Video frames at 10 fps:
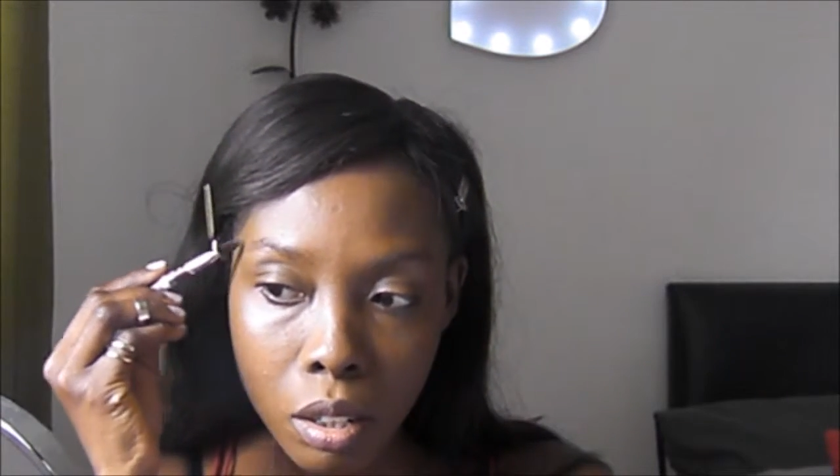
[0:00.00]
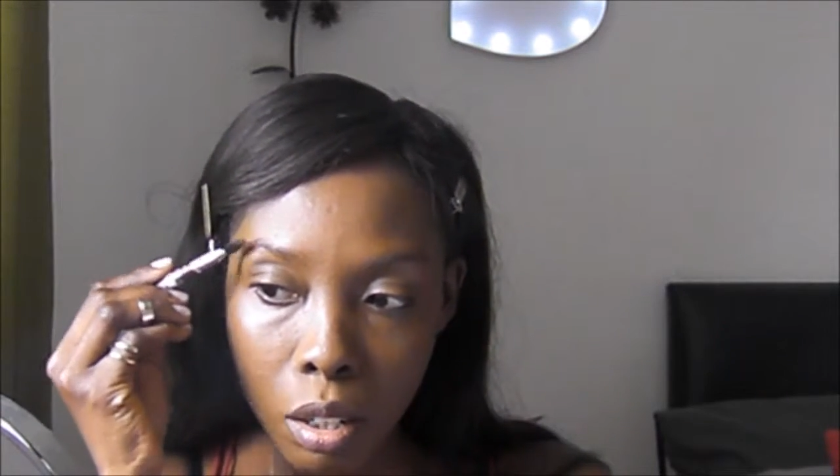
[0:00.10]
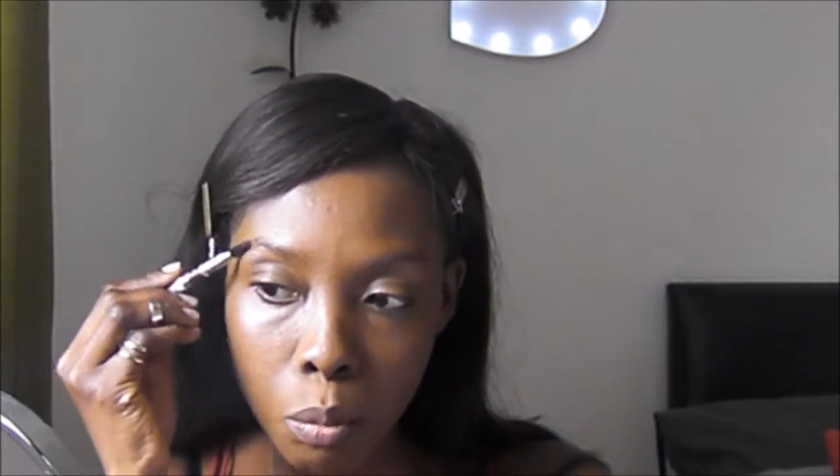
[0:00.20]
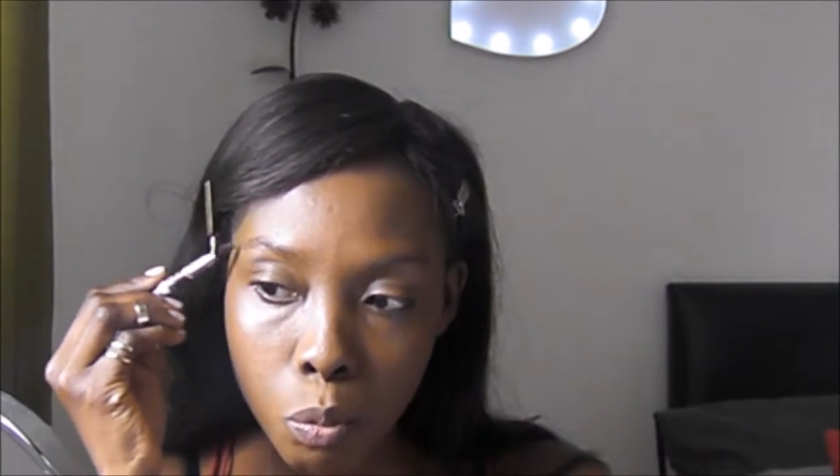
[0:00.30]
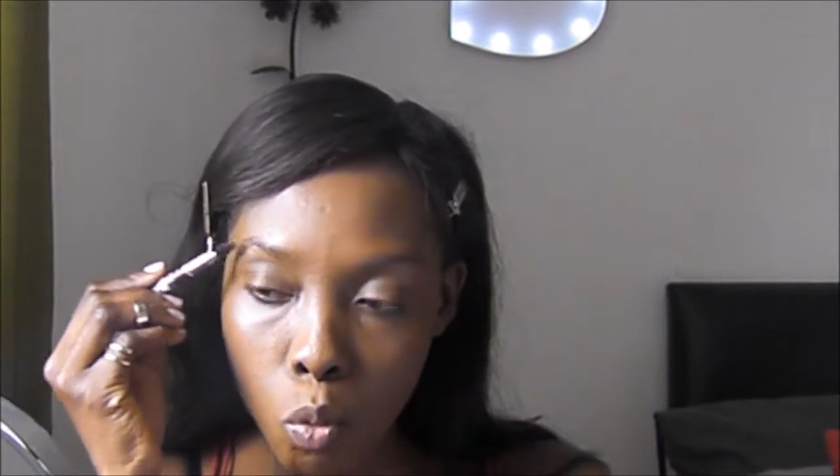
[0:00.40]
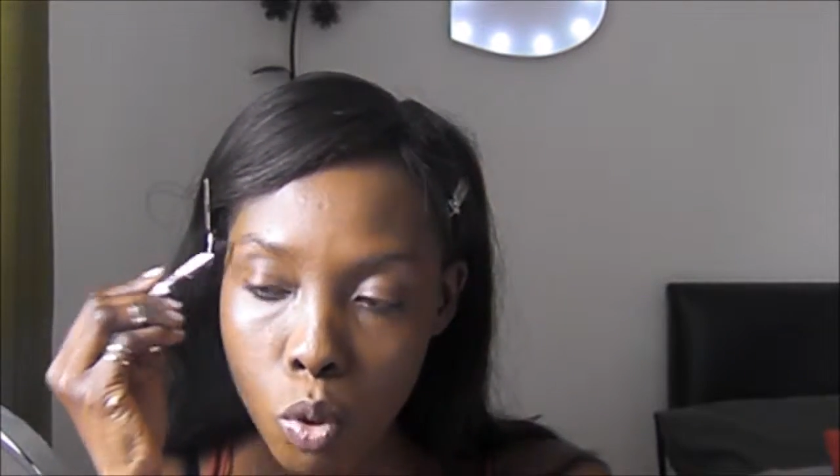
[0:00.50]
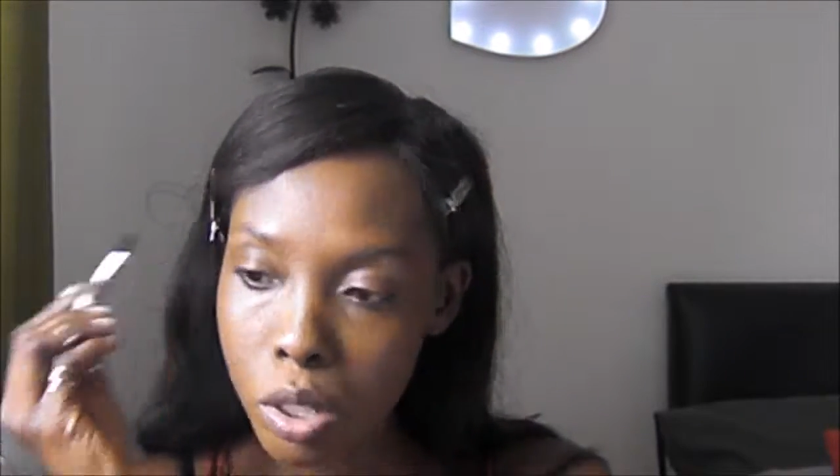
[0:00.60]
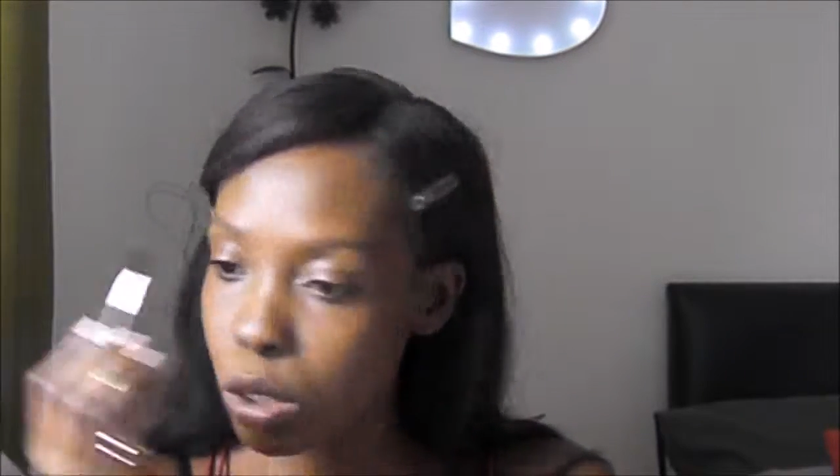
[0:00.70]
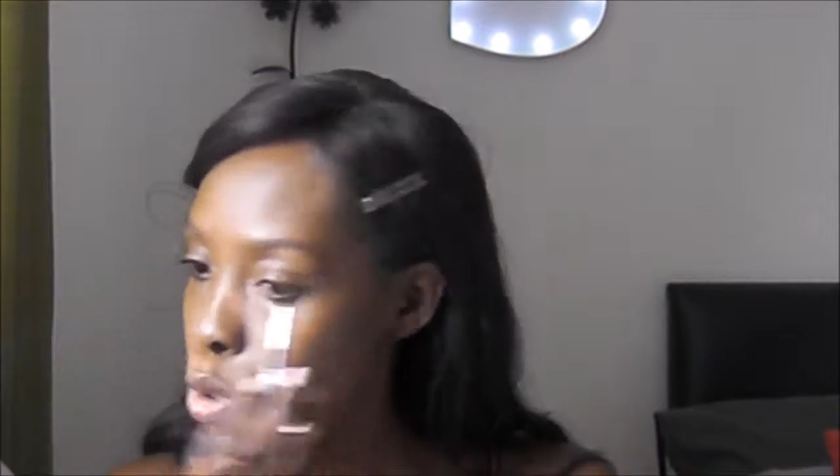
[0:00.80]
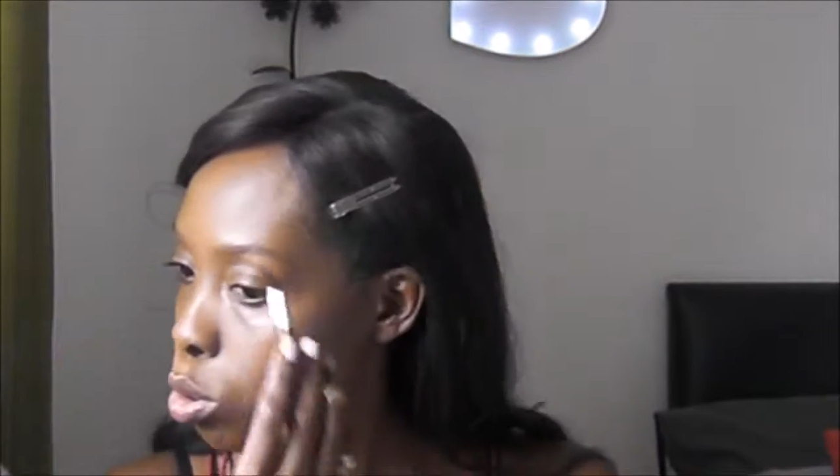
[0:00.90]

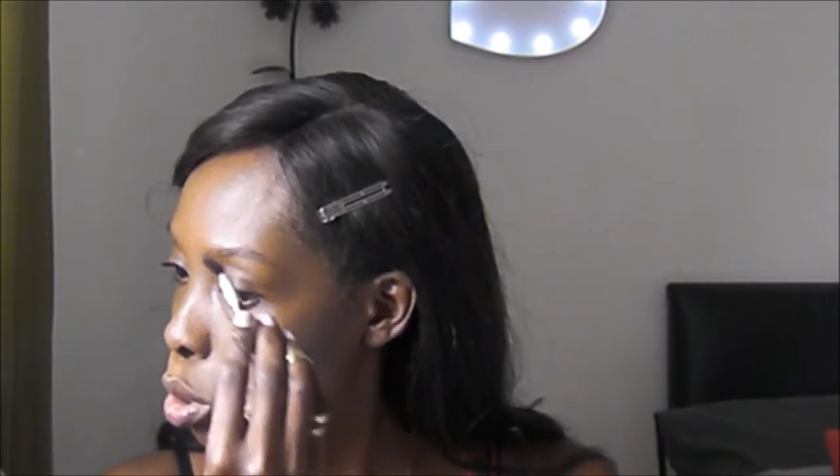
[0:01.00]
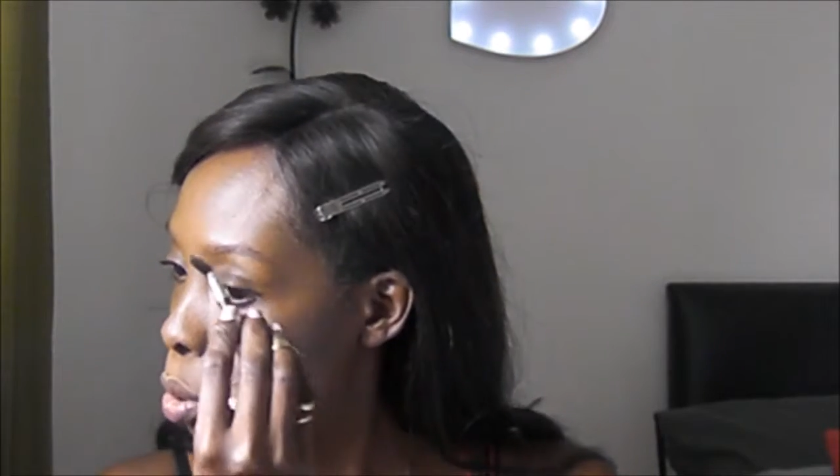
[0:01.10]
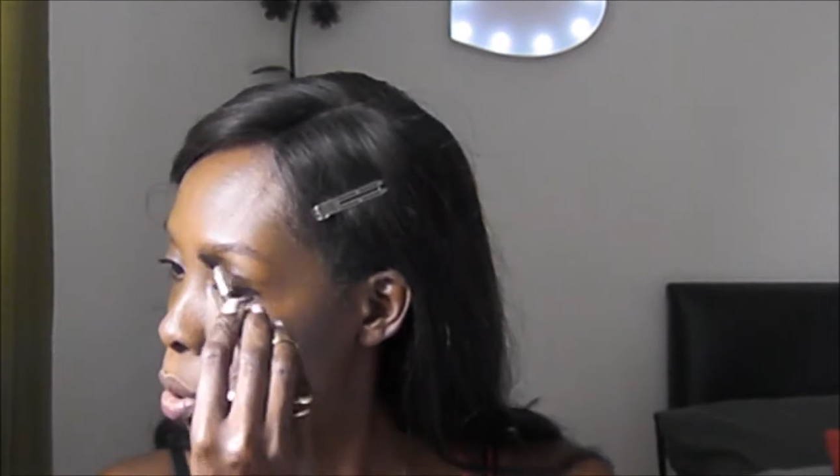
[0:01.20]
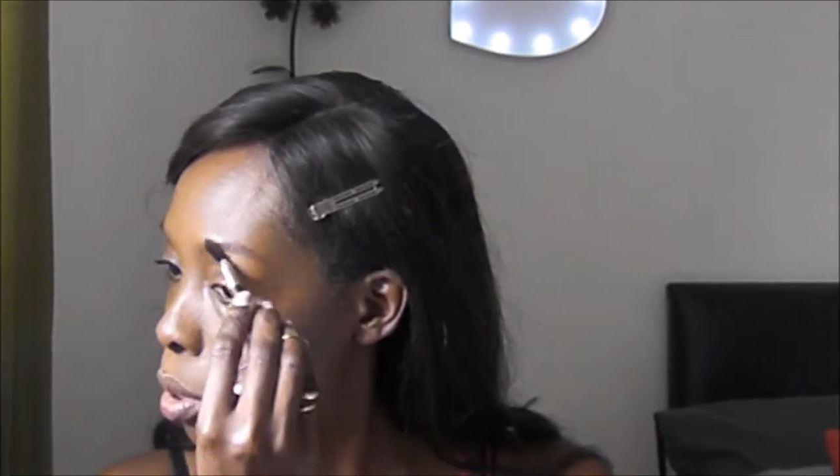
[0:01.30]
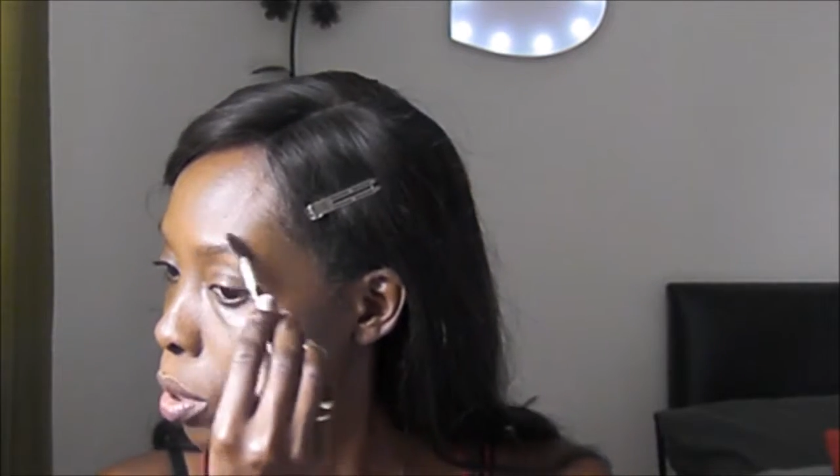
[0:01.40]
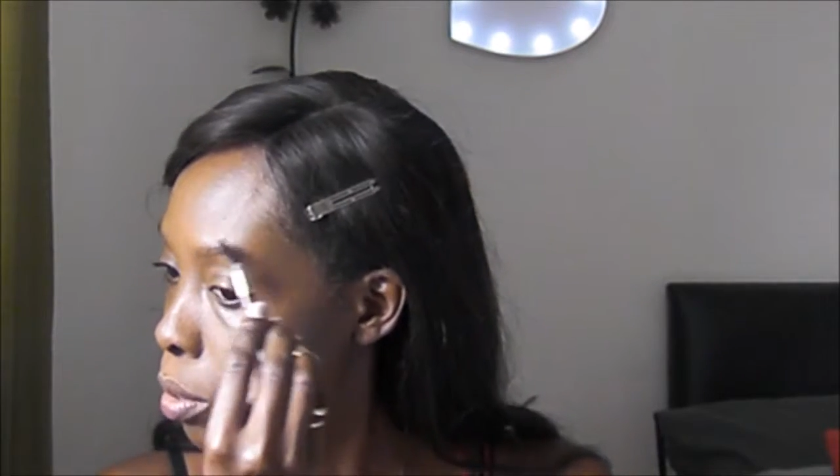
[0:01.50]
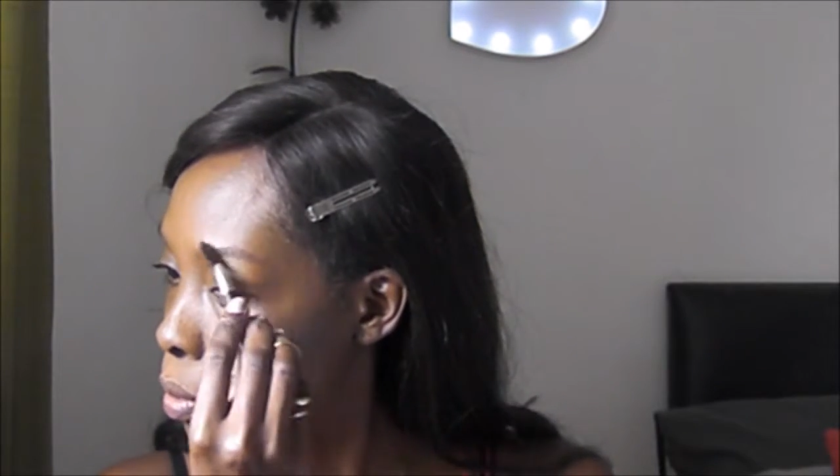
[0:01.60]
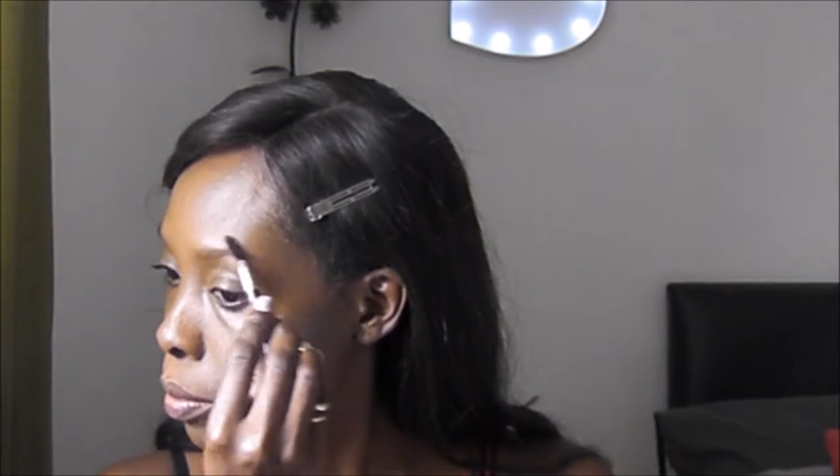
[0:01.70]
upward stroke.